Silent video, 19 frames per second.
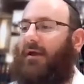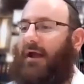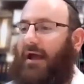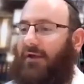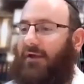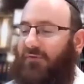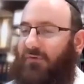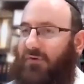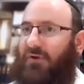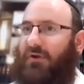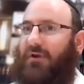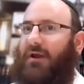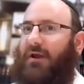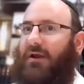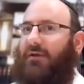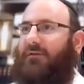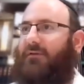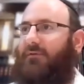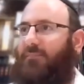it has an
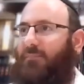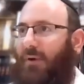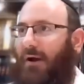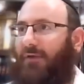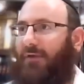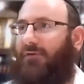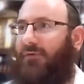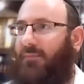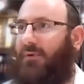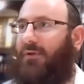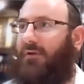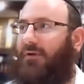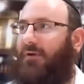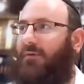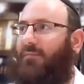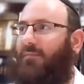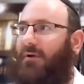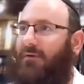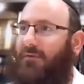innate
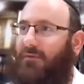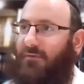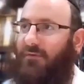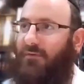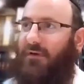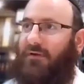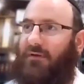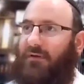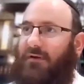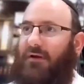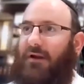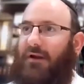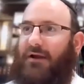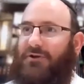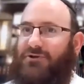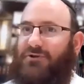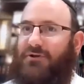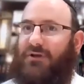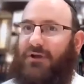possibility, but it, didn't
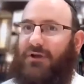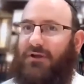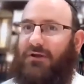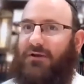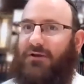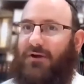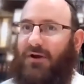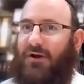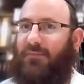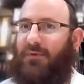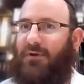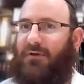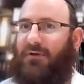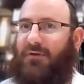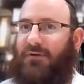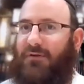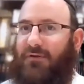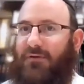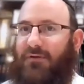actually come
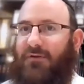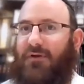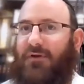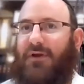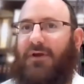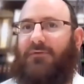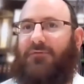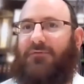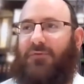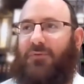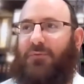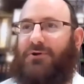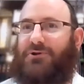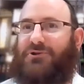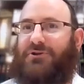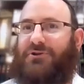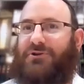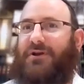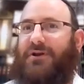into
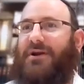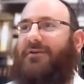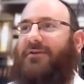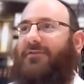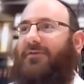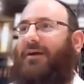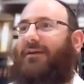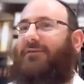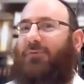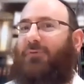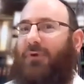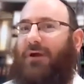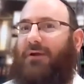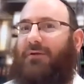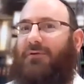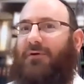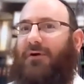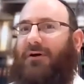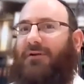fruition. So that's what
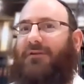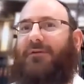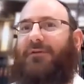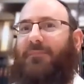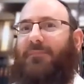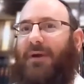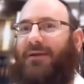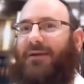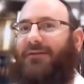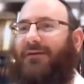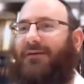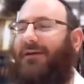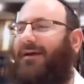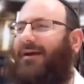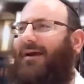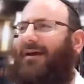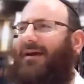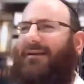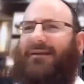I thought it meant,
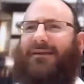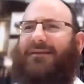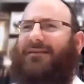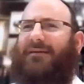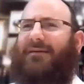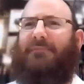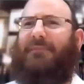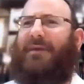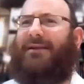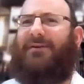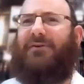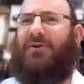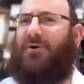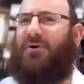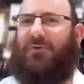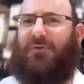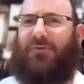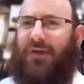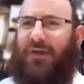and it, it made
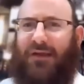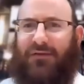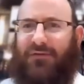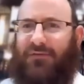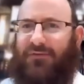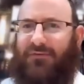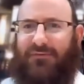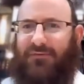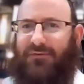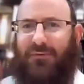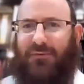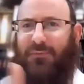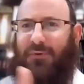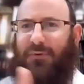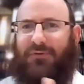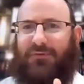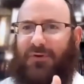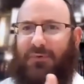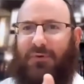no sense mm-hmm. to
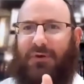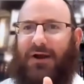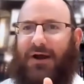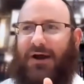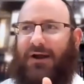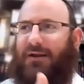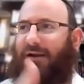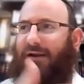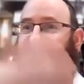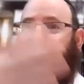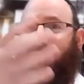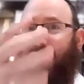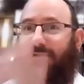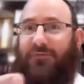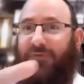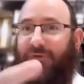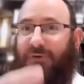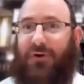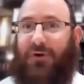what's going on. I
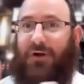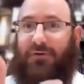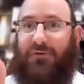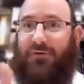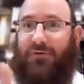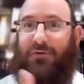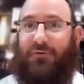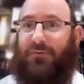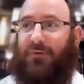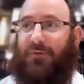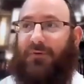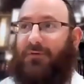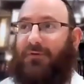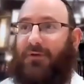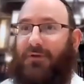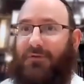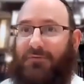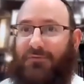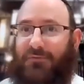tried to figure it out,
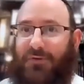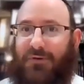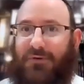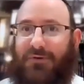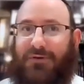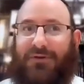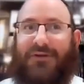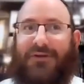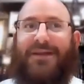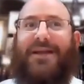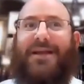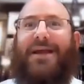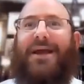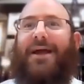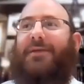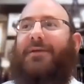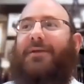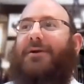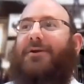and nothing's going.
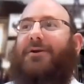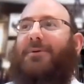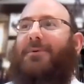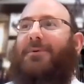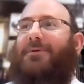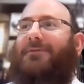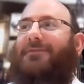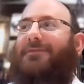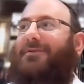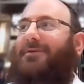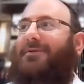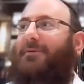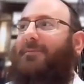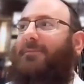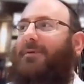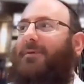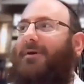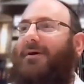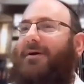And then I come over to
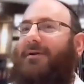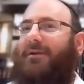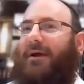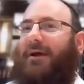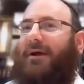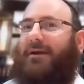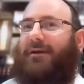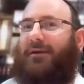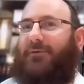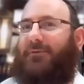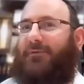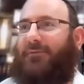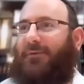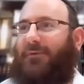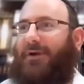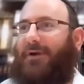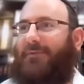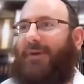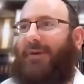him like it
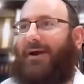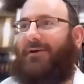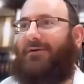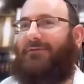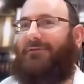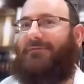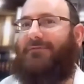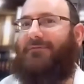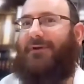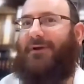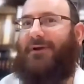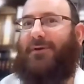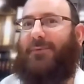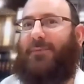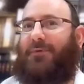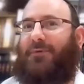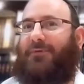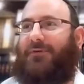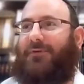was already Ma'ariv. I
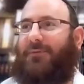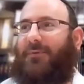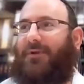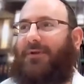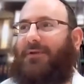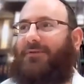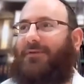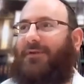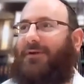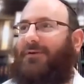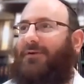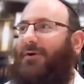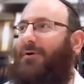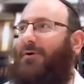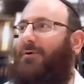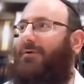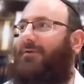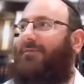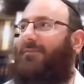come over to him and he's like,
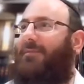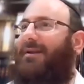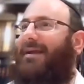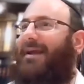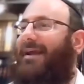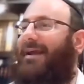no, it's